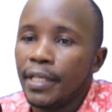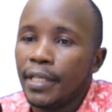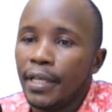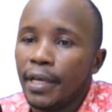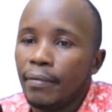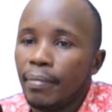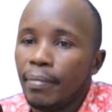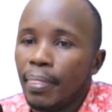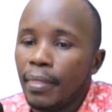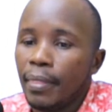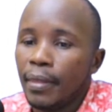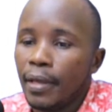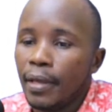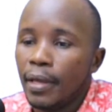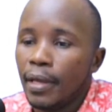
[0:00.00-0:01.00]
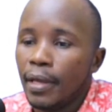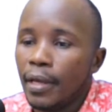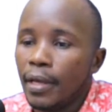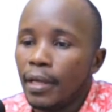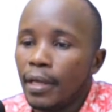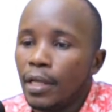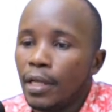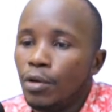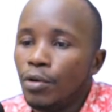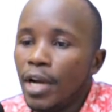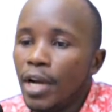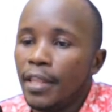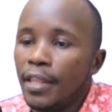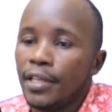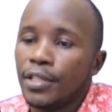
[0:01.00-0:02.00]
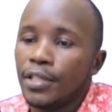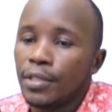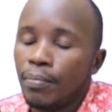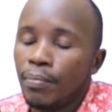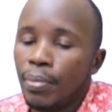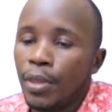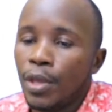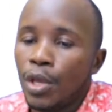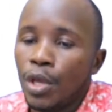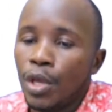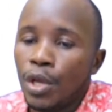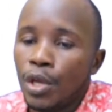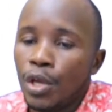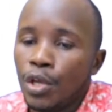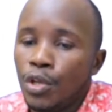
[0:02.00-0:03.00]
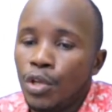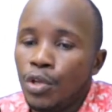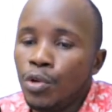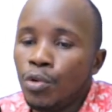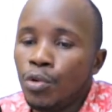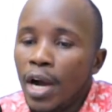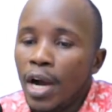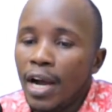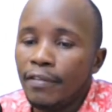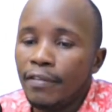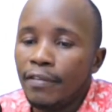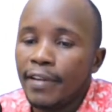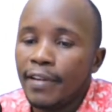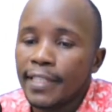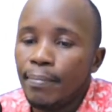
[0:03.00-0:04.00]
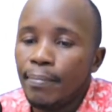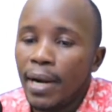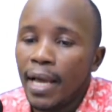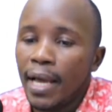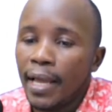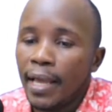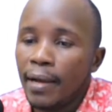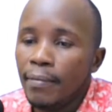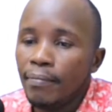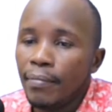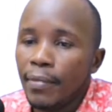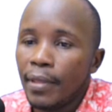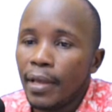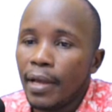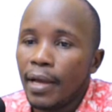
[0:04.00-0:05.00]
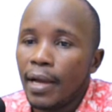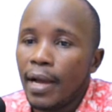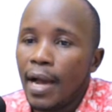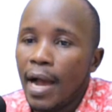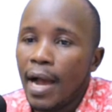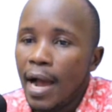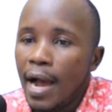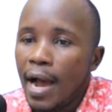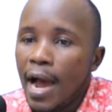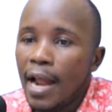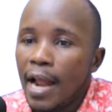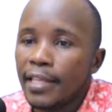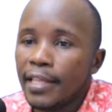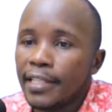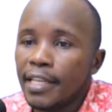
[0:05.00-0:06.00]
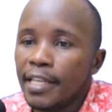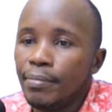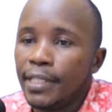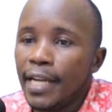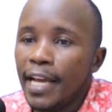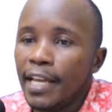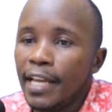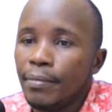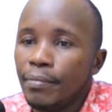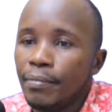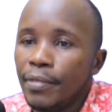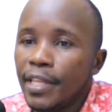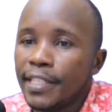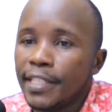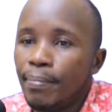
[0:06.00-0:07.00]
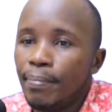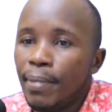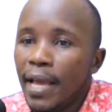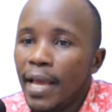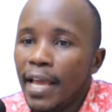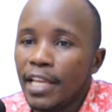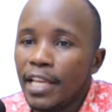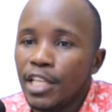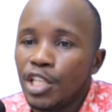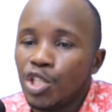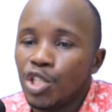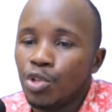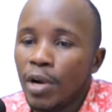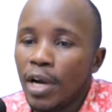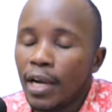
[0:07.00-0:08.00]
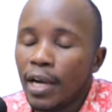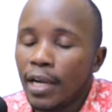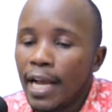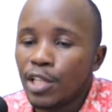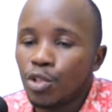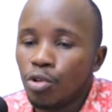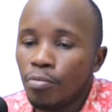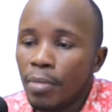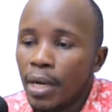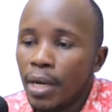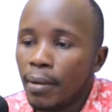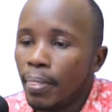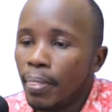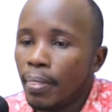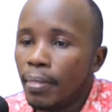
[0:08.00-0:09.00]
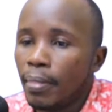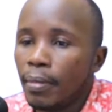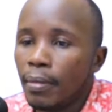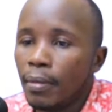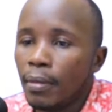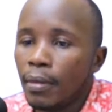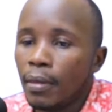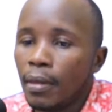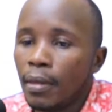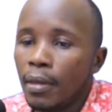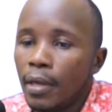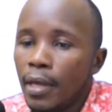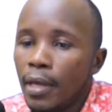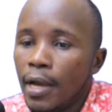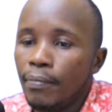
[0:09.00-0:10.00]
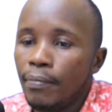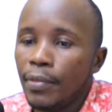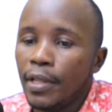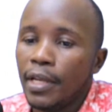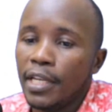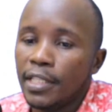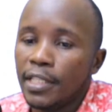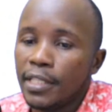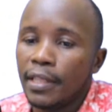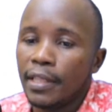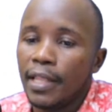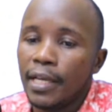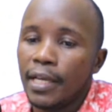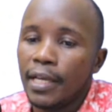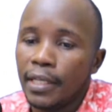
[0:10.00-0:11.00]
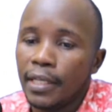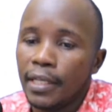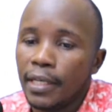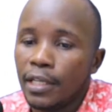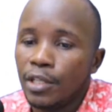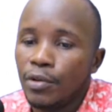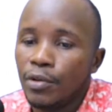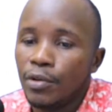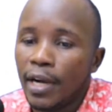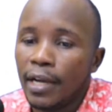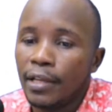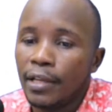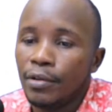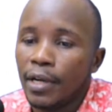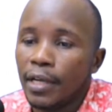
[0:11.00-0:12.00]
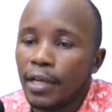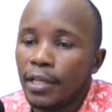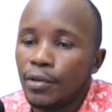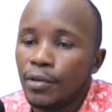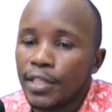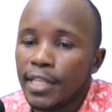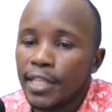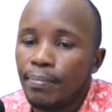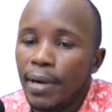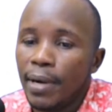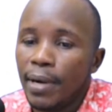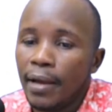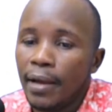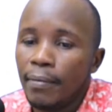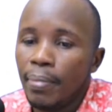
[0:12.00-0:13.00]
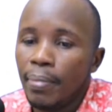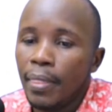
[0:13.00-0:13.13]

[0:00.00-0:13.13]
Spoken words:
here. Look at this. You have a supplier, and at the same time, the supplier is your customer. Yeah. Let's say that your supplier,